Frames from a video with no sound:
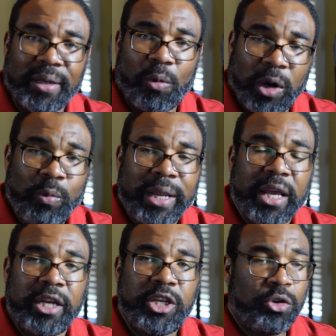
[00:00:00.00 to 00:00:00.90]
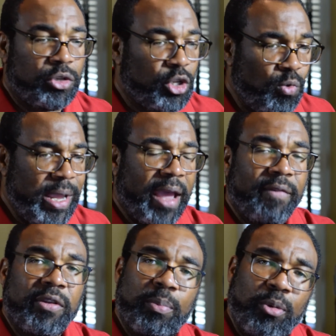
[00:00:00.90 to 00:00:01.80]
What are we going to do? Do we have
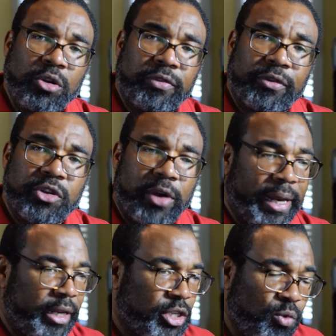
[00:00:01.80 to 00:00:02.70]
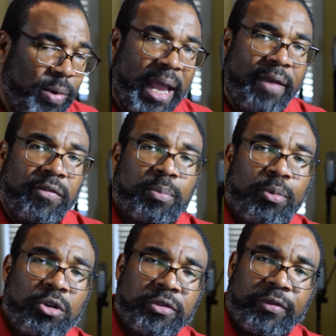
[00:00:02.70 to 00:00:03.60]
an approach for training? Do we have an
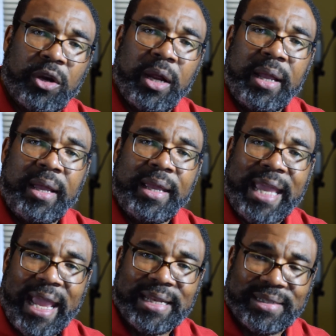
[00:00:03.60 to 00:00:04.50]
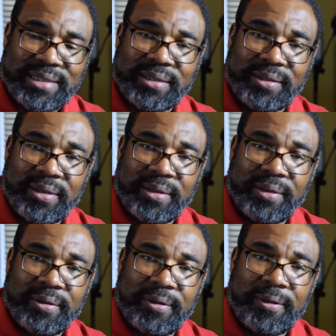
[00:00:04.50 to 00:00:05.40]
approach for cadence?
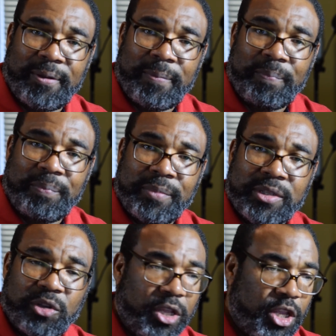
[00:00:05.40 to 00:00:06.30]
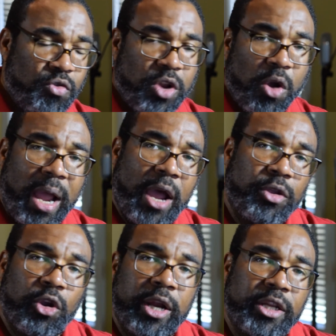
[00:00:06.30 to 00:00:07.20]
So that you know how
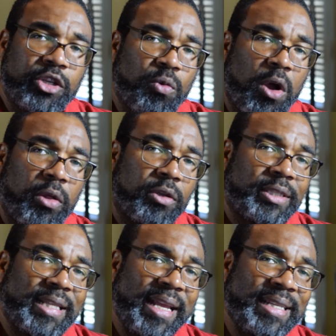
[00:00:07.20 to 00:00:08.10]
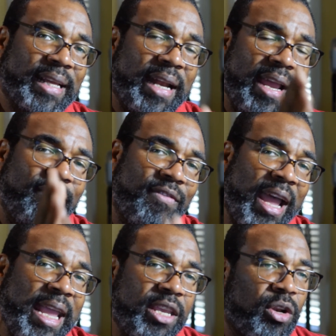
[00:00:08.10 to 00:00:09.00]
you're going to do all those things. And I
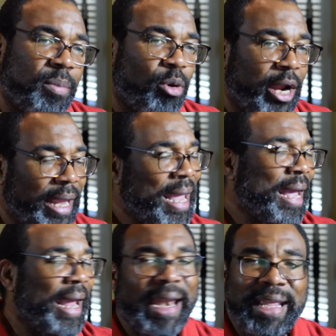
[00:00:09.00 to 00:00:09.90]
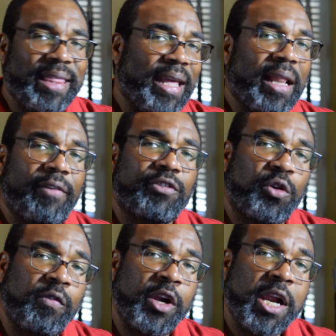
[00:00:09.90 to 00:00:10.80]
invite you to bring anything left
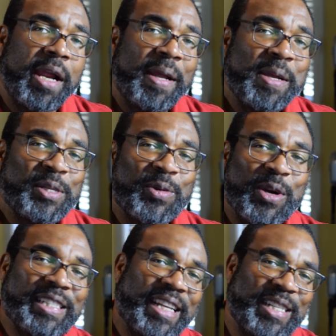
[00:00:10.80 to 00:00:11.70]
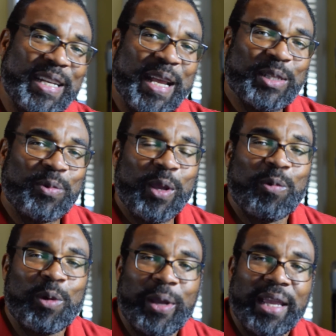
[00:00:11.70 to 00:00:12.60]
over to our session next week
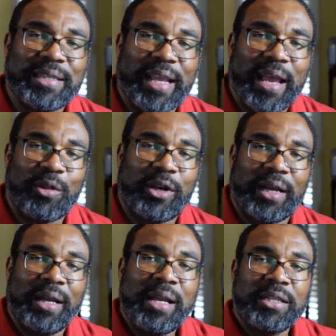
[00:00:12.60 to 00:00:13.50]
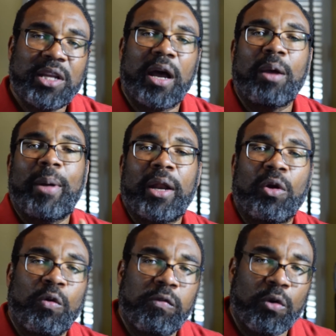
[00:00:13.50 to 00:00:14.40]
when we get together to talk about
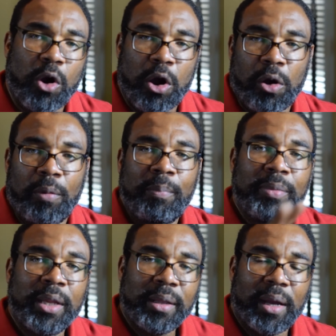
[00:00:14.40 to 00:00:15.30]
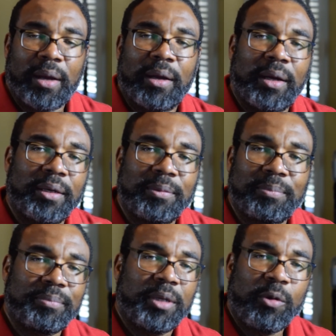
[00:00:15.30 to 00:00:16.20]
overall
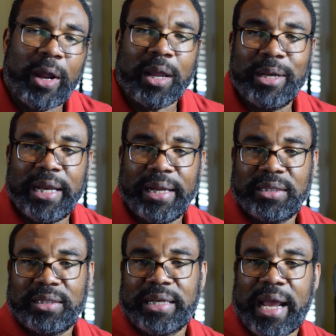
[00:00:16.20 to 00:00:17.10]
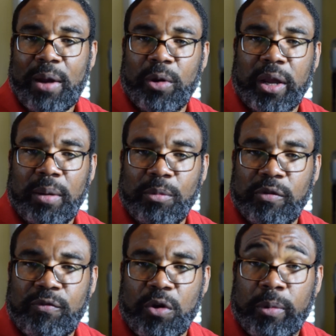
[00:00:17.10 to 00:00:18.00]
recommendations and how we're going to move
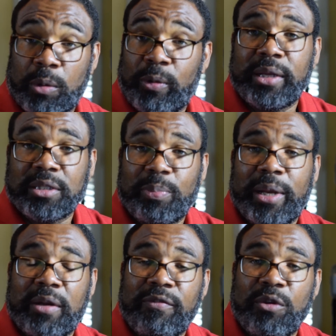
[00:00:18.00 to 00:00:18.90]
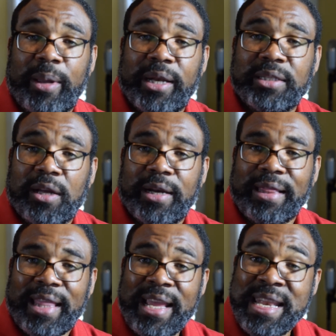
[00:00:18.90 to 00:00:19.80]
forward. We can spend a few minutes on
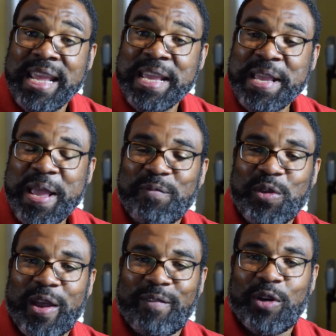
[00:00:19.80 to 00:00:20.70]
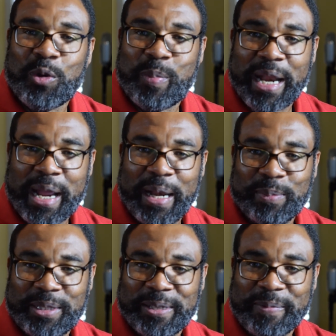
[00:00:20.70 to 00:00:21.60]
it then if you have open
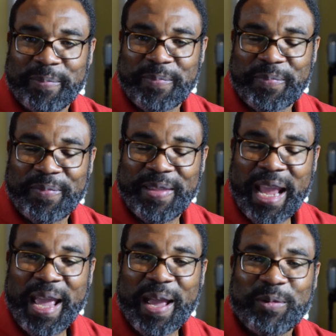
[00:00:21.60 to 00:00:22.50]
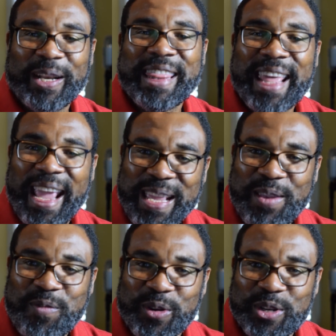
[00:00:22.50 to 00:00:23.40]
items. I want to thank you
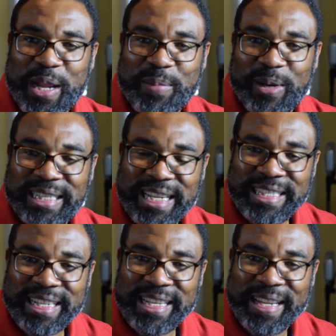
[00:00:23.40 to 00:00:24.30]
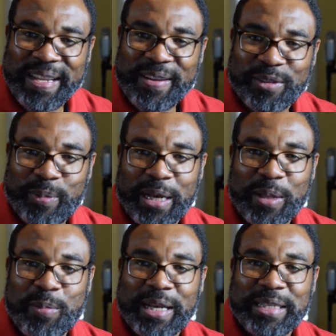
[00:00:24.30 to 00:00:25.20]
for your time and attention. Spend a
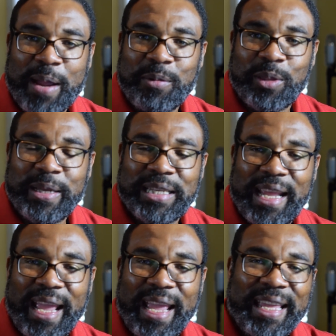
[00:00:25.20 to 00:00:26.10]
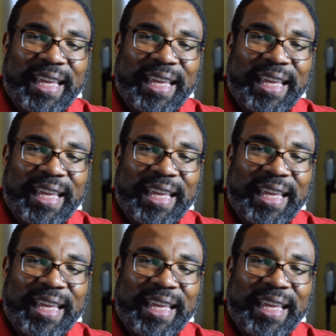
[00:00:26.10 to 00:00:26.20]
little bit of time with me today.